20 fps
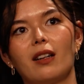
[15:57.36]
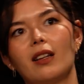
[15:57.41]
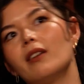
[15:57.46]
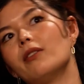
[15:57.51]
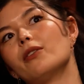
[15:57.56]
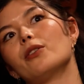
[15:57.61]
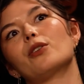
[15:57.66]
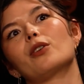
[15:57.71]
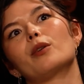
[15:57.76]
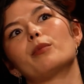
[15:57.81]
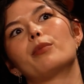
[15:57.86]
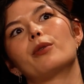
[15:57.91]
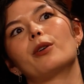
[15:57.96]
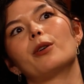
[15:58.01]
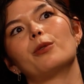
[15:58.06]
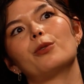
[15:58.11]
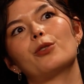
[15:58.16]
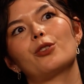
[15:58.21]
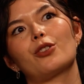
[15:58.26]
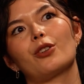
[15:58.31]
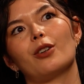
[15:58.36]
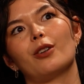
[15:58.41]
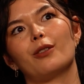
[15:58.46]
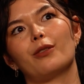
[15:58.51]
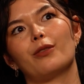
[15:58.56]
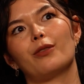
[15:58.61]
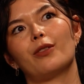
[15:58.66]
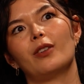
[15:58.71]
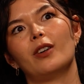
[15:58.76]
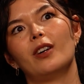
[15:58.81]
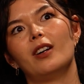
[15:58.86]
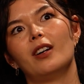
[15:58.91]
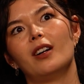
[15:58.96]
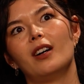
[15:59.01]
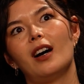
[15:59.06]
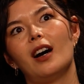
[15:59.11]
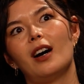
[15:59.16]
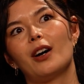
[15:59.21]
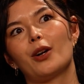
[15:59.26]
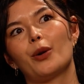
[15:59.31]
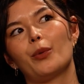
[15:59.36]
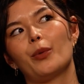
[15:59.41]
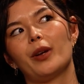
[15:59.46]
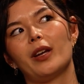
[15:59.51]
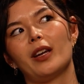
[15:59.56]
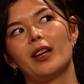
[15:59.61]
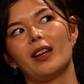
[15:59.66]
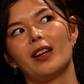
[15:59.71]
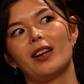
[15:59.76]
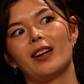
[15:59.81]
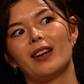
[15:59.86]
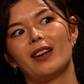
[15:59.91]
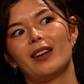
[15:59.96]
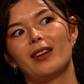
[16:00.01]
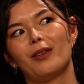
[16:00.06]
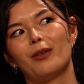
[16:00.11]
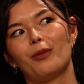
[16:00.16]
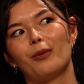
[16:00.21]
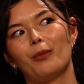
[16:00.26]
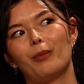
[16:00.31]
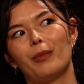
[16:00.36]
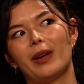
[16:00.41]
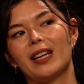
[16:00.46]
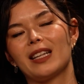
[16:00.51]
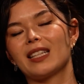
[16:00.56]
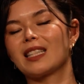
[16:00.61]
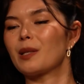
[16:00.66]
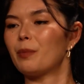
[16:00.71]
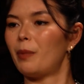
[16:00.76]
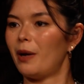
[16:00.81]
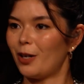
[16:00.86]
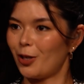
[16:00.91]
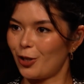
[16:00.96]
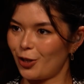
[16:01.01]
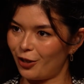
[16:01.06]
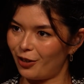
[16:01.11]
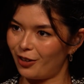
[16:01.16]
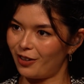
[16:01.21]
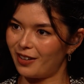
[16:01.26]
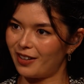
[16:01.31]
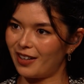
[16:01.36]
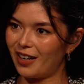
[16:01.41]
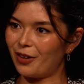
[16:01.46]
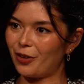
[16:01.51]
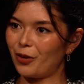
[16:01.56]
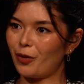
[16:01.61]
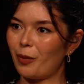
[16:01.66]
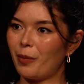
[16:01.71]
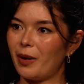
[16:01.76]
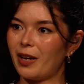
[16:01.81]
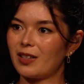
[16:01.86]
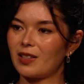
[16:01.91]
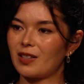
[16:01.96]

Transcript: love your approach of how do we make it special, and how do we make